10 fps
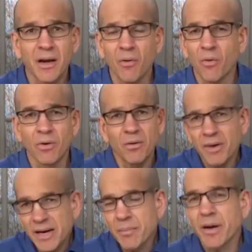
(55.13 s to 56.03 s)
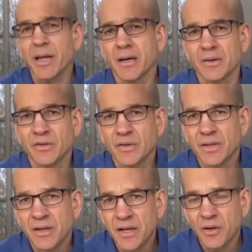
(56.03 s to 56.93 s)
or anybody else
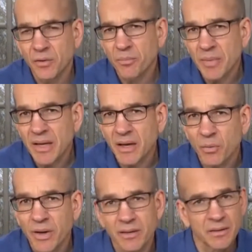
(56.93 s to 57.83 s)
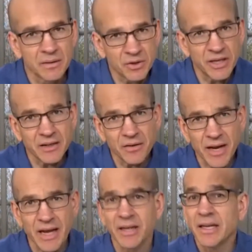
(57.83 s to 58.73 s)
that you're meeting with, shake their
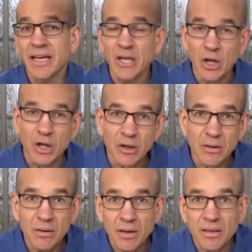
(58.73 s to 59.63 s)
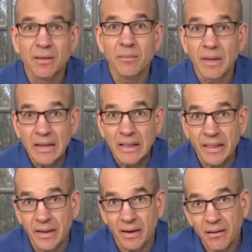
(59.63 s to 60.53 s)
hand and look them
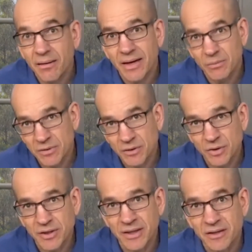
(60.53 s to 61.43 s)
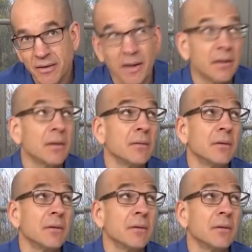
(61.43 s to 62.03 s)
in the eye when you shake your hand.